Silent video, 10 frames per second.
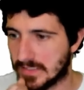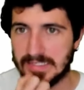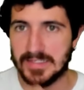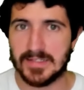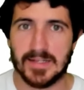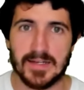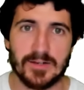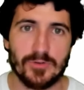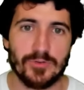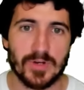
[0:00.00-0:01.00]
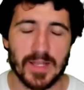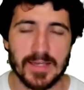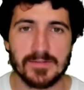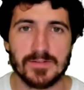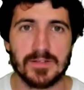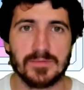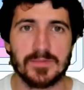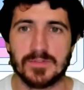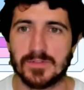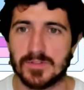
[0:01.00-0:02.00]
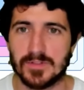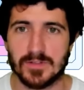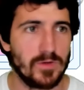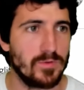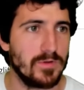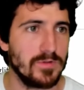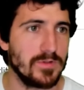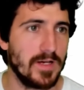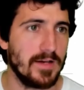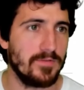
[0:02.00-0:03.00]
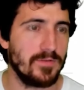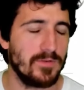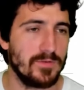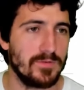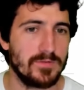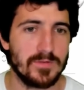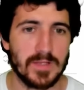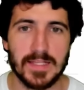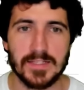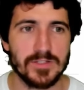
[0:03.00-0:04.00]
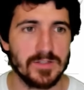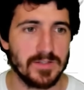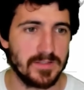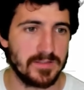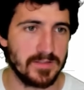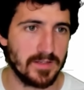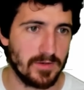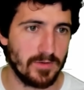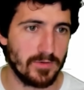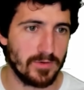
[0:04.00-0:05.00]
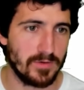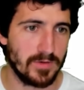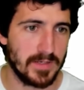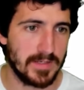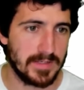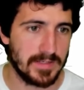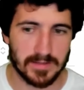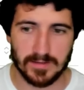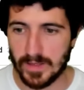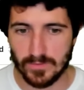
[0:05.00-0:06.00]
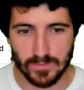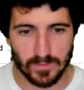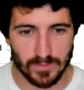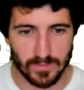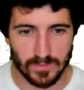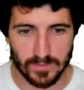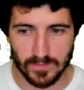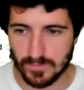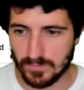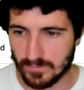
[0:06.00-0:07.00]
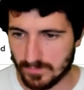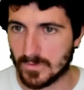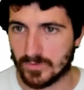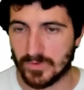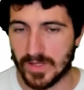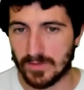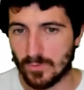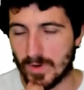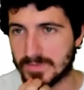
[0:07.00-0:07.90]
in another live streams, we could also have used glitch. It's another way to to create